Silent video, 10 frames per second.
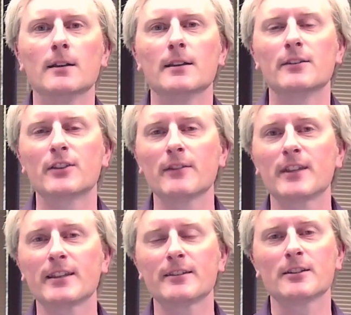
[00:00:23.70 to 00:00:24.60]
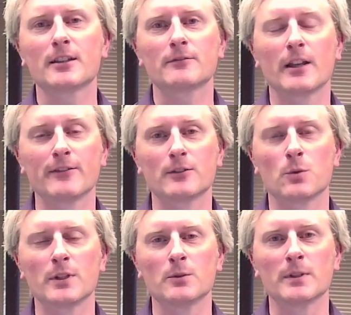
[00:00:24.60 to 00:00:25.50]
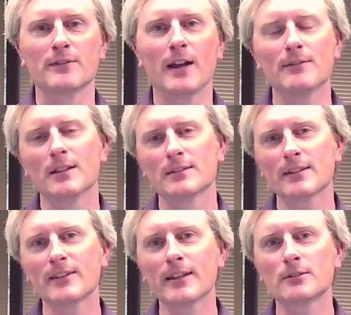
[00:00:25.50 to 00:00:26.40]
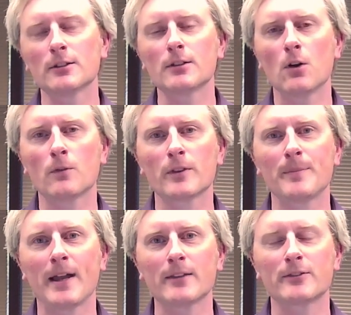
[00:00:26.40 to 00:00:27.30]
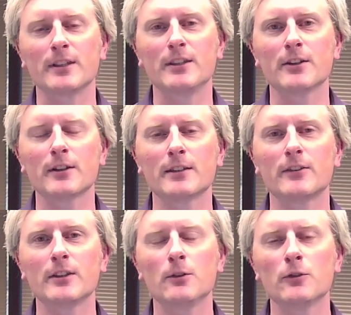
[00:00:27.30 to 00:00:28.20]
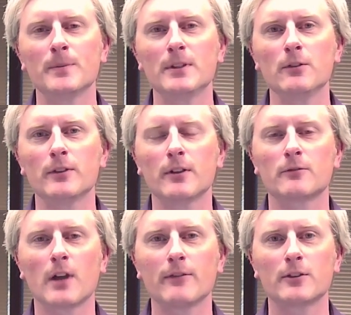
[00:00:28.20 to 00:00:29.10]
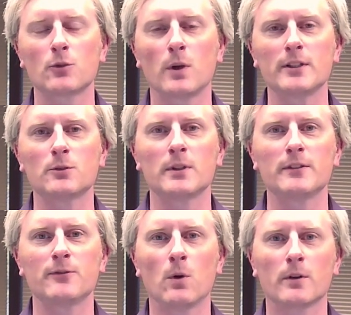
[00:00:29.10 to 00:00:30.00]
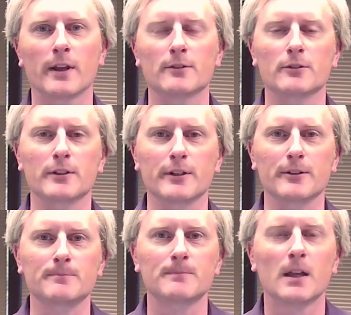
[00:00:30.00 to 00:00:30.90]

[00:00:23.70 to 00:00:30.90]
Instead of taking a look at Revit 2025, let's take a look over the past year and see who's been using Revit 2024 and earlier.